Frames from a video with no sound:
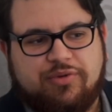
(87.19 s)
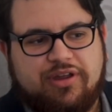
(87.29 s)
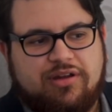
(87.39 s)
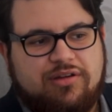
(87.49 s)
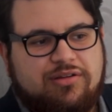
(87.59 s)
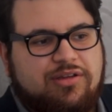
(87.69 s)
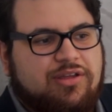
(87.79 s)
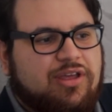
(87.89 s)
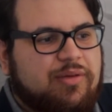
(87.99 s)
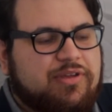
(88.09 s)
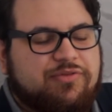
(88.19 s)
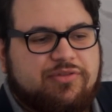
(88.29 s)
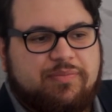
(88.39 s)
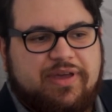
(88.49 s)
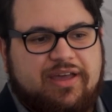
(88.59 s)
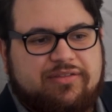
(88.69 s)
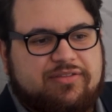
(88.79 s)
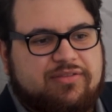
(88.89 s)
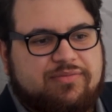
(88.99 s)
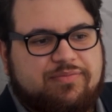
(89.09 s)
where, I mean, for the
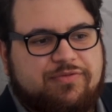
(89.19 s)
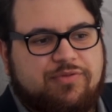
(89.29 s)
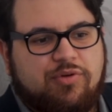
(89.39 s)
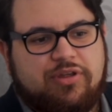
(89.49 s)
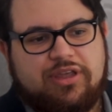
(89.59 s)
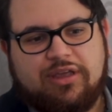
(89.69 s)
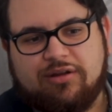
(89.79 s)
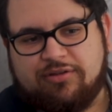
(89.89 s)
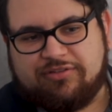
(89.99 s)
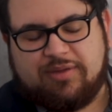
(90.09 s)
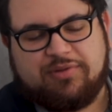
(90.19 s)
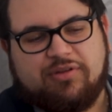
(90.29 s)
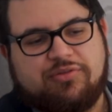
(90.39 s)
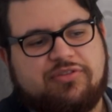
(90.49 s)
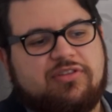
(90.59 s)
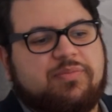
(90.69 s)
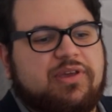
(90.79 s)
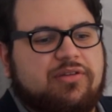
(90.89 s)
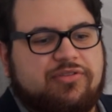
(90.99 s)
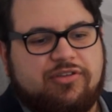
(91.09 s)
past 4 years, I've been hosting
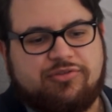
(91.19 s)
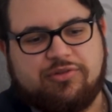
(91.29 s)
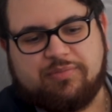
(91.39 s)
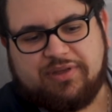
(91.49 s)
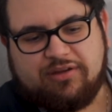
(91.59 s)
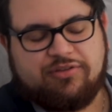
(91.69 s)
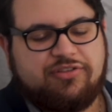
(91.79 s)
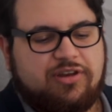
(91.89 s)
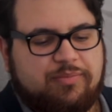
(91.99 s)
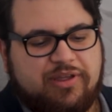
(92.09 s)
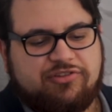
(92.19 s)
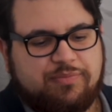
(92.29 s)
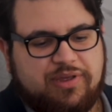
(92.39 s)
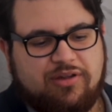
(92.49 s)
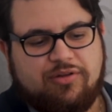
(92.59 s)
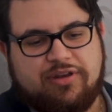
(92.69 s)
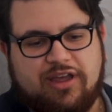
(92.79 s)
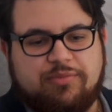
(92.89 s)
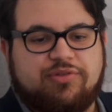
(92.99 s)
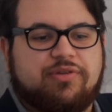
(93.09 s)
speakers like Jordan Peterson and Ben Shapiro, and
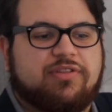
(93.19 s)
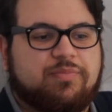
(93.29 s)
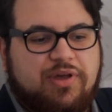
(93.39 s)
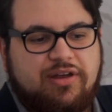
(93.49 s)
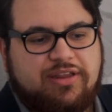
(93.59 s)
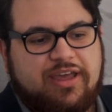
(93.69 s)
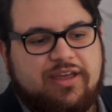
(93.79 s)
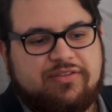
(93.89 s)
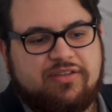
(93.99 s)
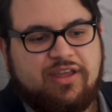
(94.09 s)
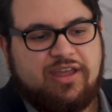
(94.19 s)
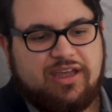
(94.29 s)
now I'm doing this podcast,